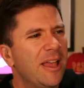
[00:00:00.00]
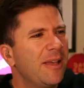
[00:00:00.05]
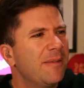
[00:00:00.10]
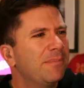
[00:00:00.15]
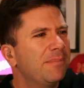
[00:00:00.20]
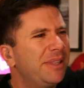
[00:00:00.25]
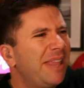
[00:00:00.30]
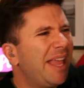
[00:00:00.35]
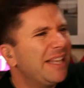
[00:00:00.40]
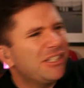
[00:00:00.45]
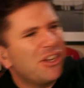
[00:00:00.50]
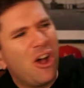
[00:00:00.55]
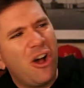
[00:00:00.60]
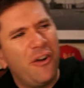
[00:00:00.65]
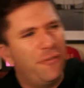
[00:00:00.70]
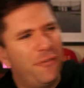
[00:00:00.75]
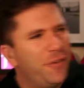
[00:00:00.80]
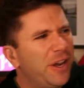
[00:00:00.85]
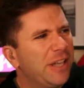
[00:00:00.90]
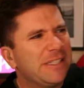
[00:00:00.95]
but that's
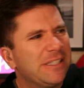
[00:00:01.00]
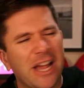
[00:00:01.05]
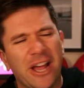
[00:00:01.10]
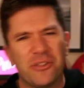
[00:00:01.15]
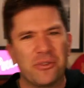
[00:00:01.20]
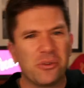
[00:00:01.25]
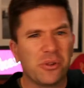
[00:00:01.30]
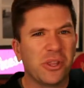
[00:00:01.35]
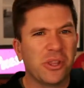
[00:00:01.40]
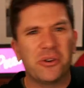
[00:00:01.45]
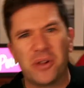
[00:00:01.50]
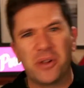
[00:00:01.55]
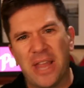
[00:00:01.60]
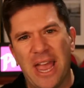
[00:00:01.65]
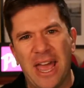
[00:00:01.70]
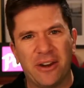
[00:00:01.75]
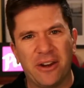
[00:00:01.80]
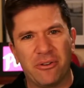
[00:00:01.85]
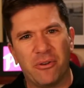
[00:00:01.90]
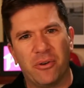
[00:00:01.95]
often its other little
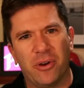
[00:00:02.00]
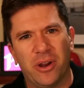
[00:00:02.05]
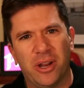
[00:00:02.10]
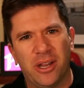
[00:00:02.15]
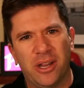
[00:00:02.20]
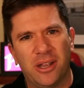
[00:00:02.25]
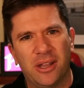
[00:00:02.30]
category.